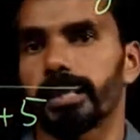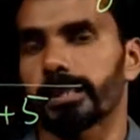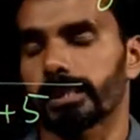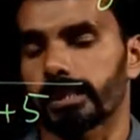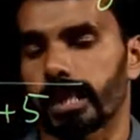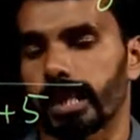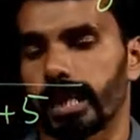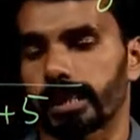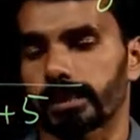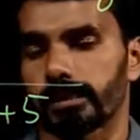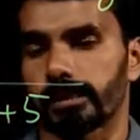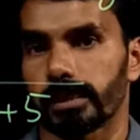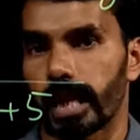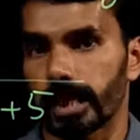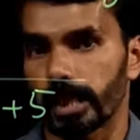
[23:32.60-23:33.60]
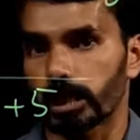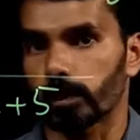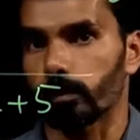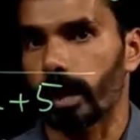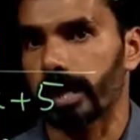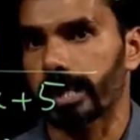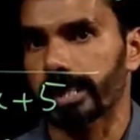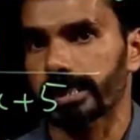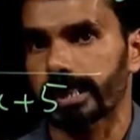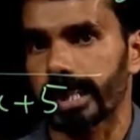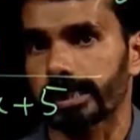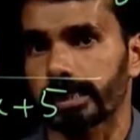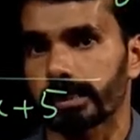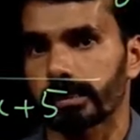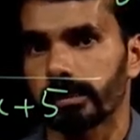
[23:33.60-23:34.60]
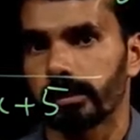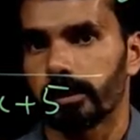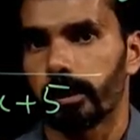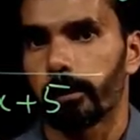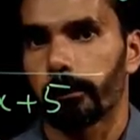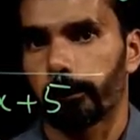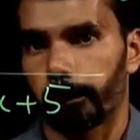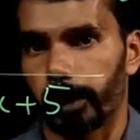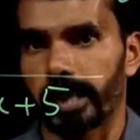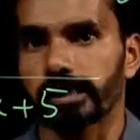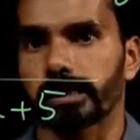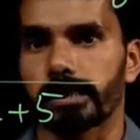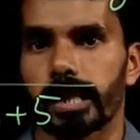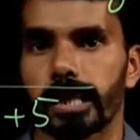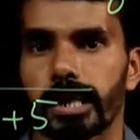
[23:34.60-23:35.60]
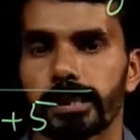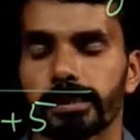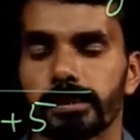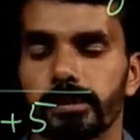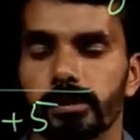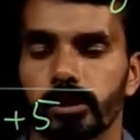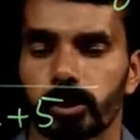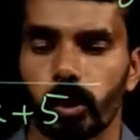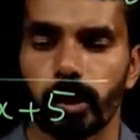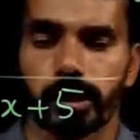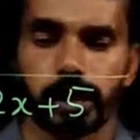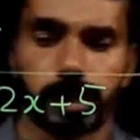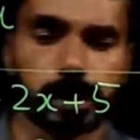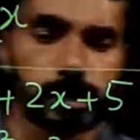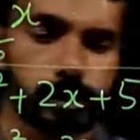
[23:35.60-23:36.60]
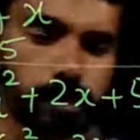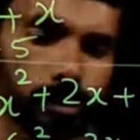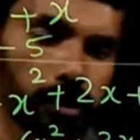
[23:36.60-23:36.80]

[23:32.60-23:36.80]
10x, that is minus x plus 10x, so it is